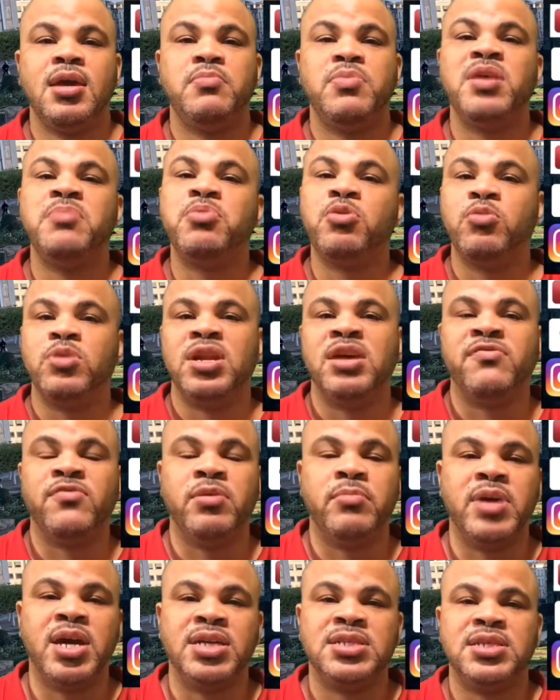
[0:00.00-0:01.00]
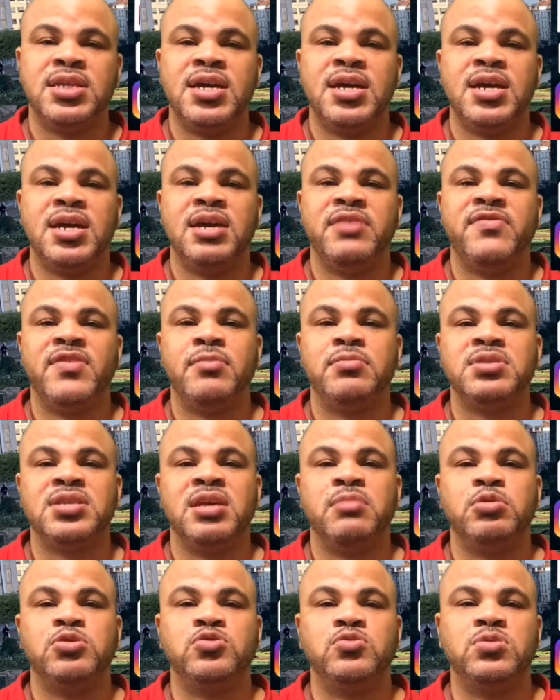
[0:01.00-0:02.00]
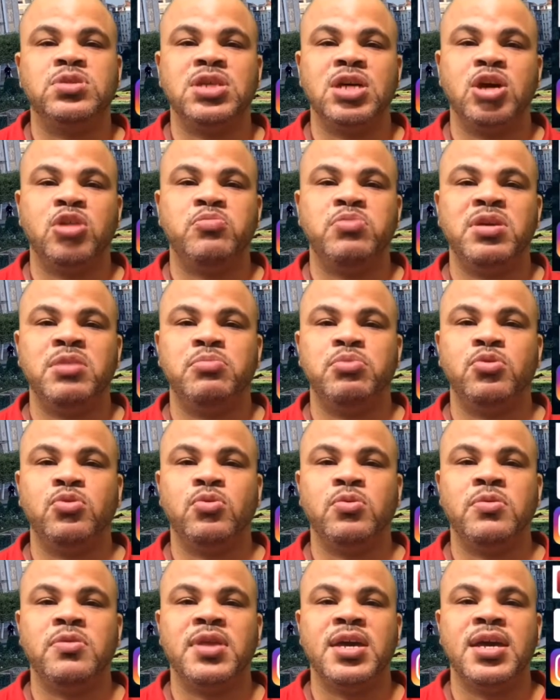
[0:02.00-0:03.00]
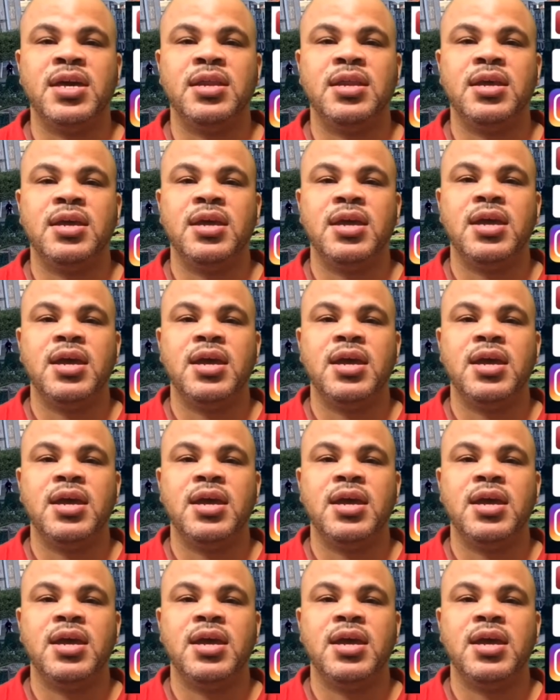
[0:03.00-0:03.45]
People would never imagine that. If I was able to tell people that